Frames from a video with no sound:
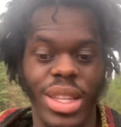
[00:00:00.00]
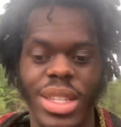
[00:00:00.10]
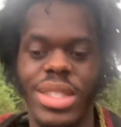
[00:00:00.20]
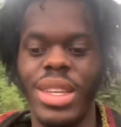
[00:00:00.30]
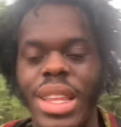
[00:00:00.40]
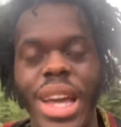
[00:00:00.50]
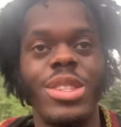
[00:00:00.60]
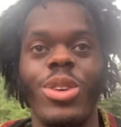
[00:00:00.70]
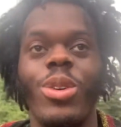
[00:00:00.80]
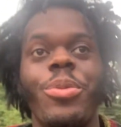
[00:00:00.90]
sunlight,
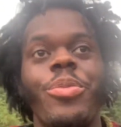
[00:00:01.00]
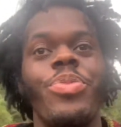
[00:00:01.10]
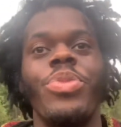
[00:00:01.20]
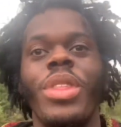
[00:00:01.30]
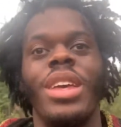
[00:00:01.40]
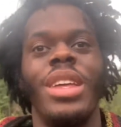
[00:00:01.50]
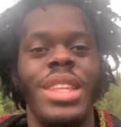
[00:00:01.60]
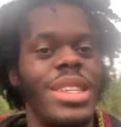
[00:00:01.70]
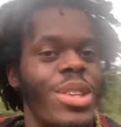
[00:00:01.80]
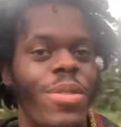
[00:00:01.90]
so
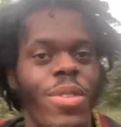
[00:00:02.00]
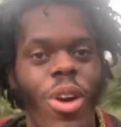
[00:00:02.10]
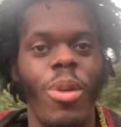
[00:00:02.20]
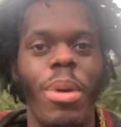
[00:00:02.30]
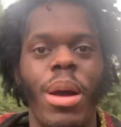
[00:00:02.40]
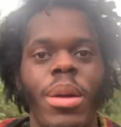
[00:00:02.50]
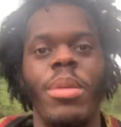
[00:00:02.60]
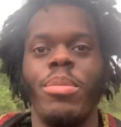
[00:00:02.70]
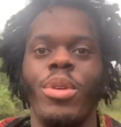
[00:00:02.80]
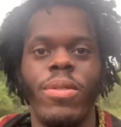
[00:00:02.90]
that's good for all my
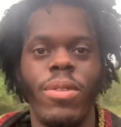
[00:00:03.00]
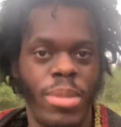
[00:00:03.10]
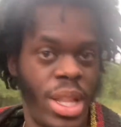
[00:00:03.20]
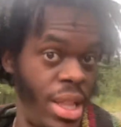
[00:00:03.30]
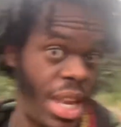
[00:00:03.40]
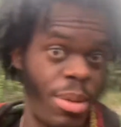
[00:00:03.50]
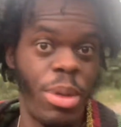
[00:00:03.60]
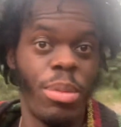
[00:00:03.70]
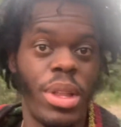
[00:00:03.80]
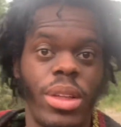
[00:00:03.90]
beautiful melanated
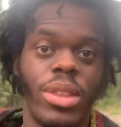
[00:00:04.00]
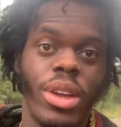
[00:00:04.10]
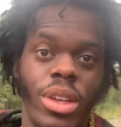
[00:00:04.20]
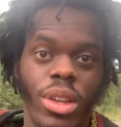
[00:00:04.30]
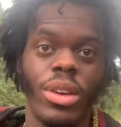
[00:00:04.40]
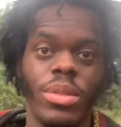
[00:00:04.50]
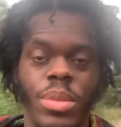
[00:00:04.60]
people out there, and you know,